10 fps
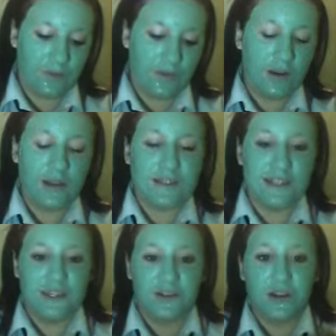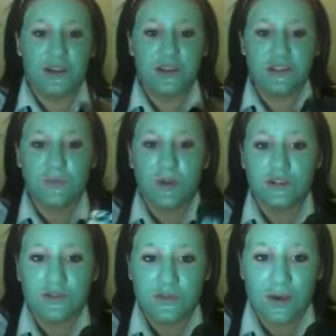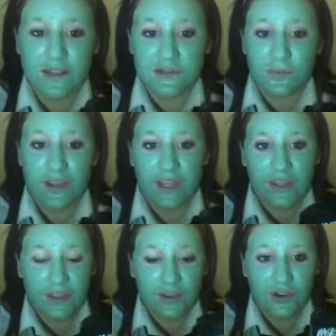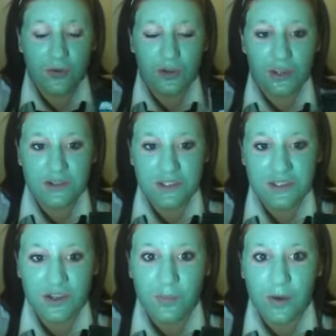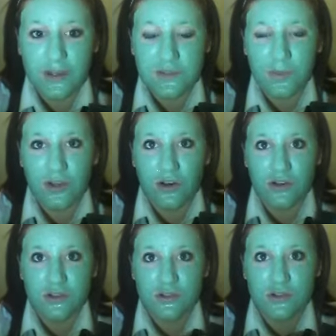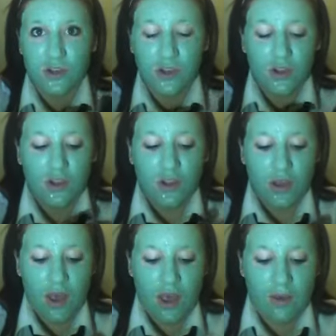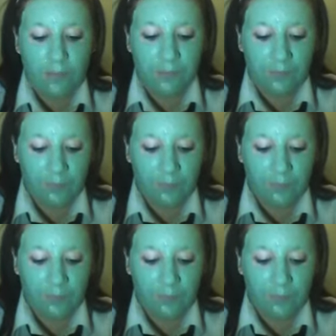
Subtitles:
Like I said, you only use it once or twice a week. You don't want to use it too much because you